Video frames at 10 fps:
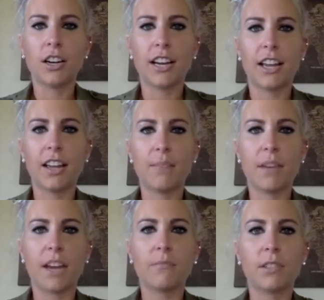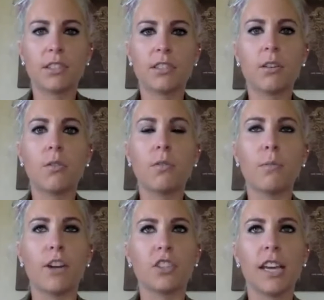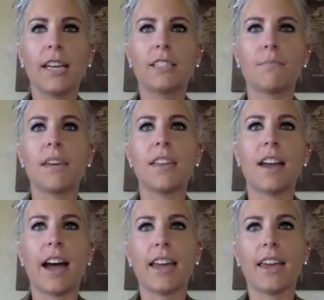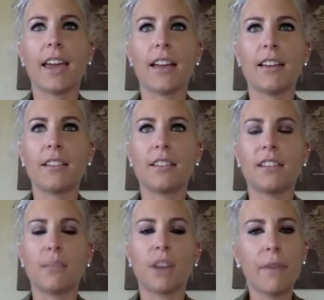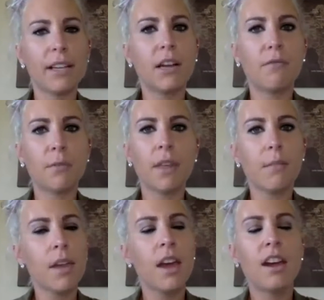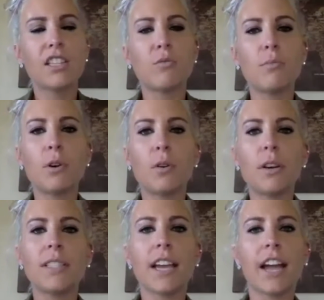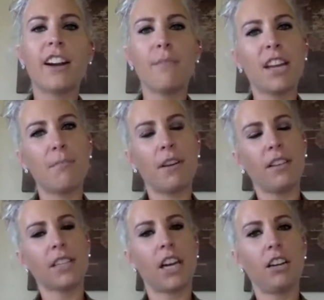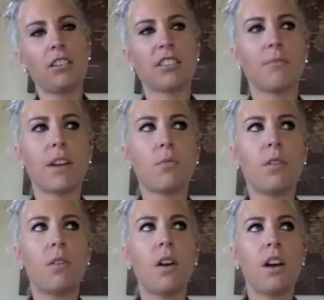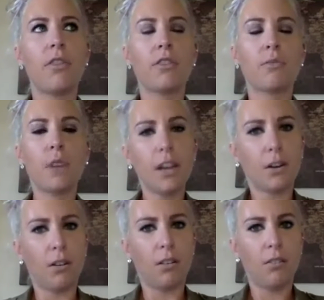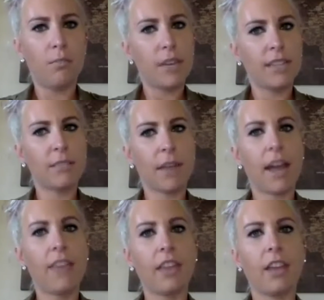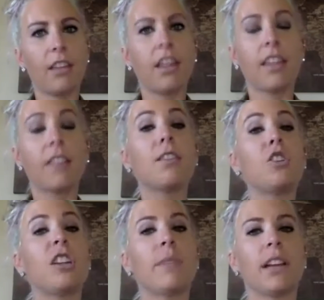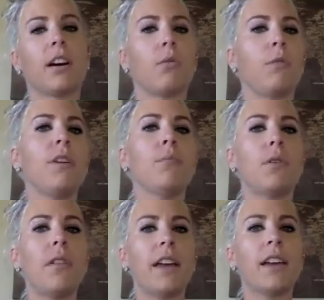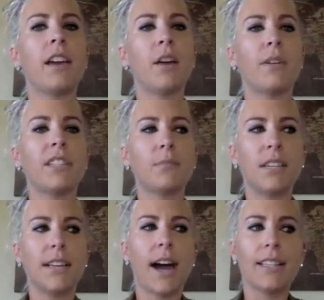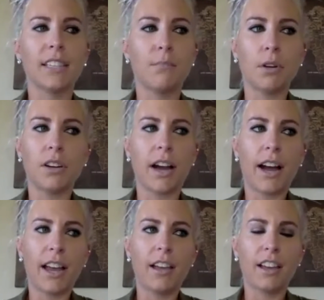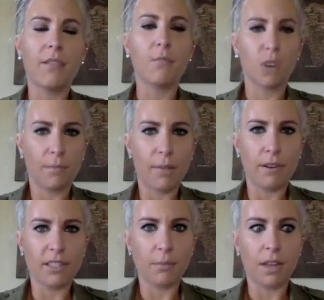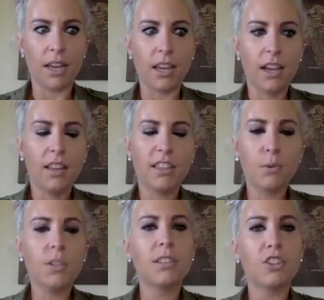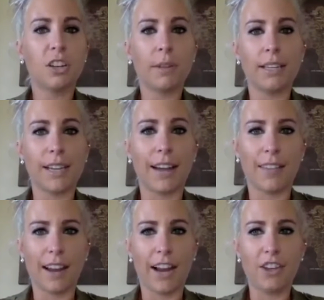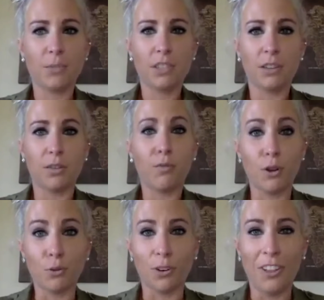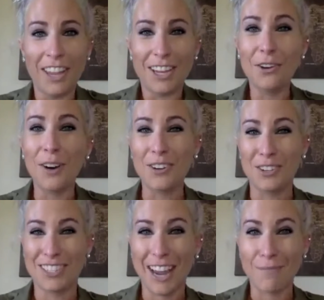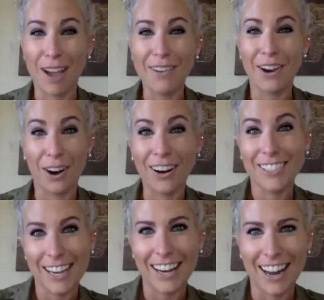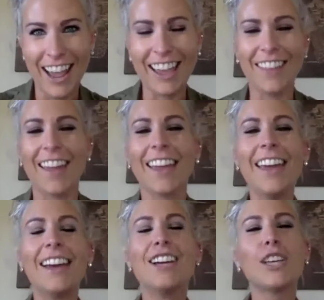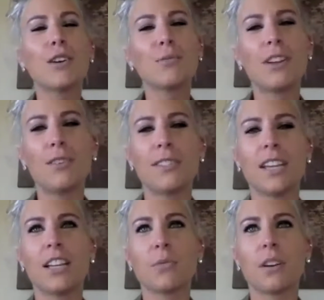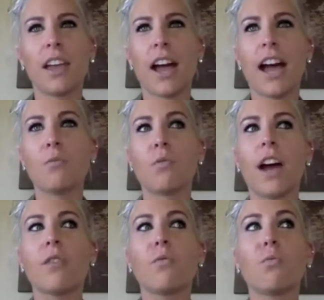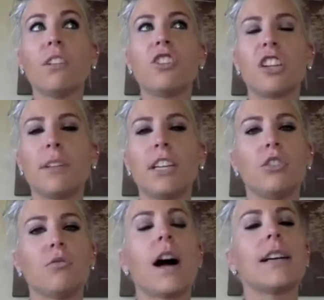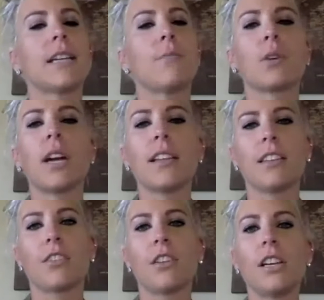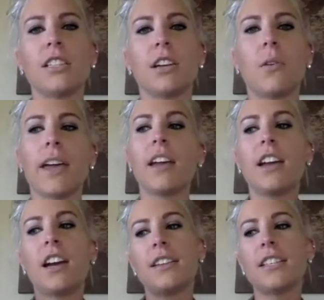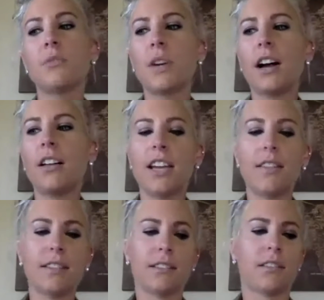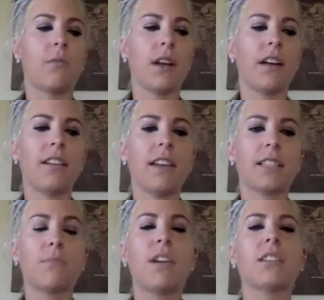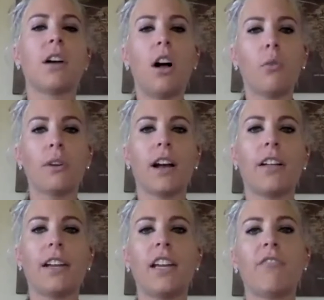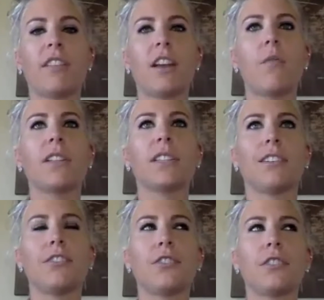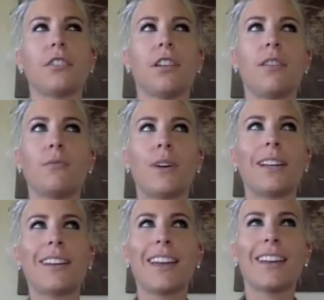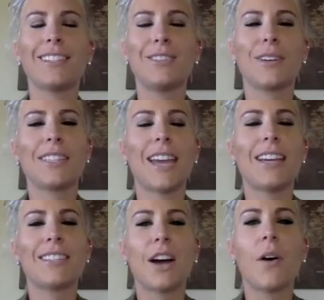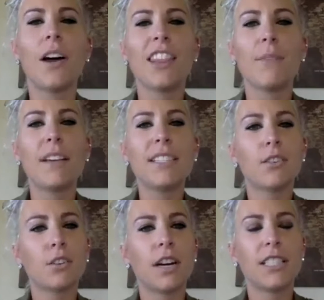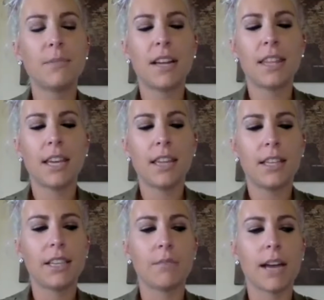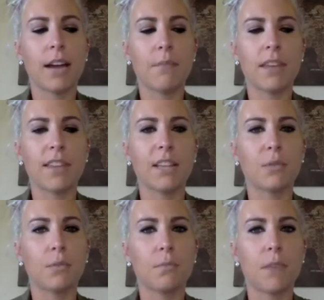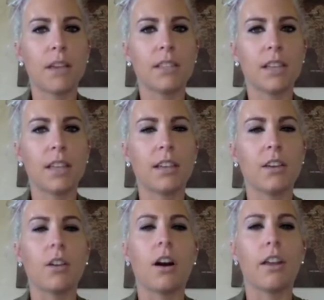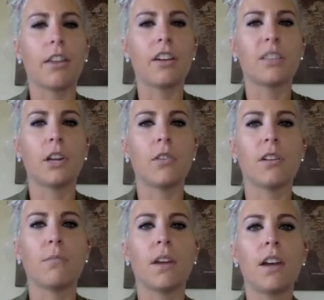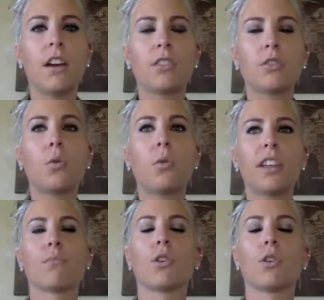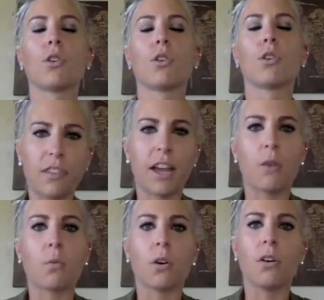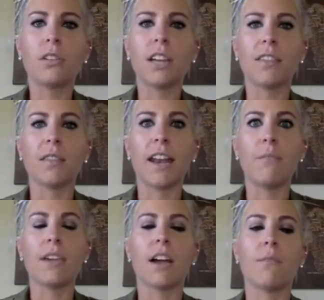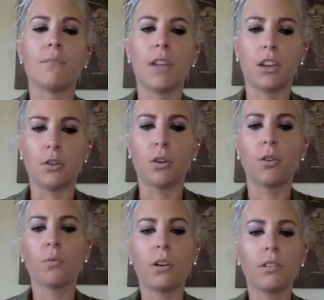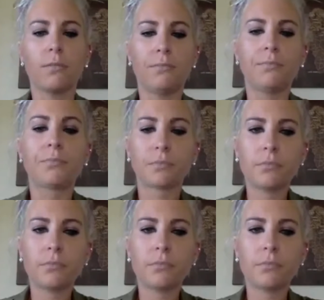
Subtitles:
And it becomes so much like it's me that I can't separate myself from them. So people are always like, how do you make up all these characters? I'm like, well, they're real because in my head they like legitimately are real people. Like when someone dies in a book, in one of my books, I'm like, this person legitimately died. Like I just went to their funeral. Like you don't understand. I'm having a hard day today. Like so it's one of those things where like I legitimately do not separate. Like there is no like this is reality and this is not reality. Like to me it's all reality, even though it's an alternate one, I guess you could say. So that may sound crazy, but I think at the same time like that's what makes I think a good author is when you can totally immerse yourself in that world and let it become like your own world.